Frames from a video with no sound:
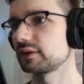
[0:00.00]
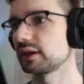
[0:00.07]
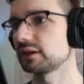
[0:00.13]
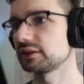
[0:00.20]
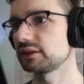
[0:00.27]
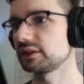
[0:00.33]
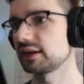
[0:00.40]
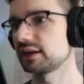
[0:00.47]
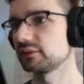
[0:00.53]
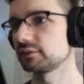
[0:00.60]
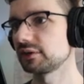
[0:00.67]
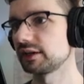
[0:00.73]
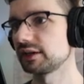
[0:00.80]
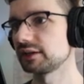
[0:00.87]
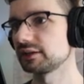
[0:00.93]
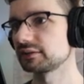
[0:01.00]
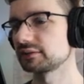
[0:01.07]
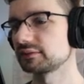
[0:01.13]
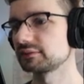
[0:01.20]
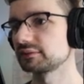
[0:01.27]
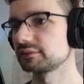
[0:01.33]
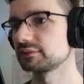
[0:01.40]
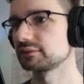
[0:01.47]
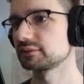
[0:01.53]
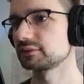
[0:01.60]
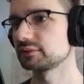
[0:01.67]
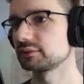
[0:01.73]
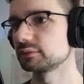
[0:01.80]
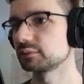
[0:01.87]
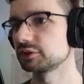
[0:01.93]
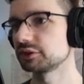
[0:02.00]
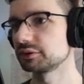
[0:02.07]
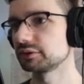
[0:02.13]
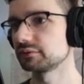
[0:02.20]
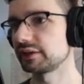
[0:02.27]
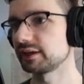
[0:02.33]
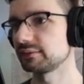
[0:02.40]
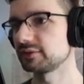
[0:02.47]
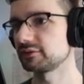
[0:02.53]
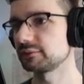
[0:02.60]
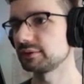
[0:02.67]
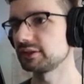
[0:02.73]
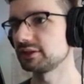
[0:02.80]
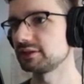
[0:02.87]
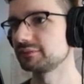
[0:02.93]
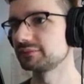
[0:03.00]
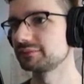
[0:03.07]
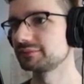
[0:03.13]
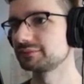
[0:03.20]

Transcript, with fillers: Ellie, get out of the way. We're going ramming speed.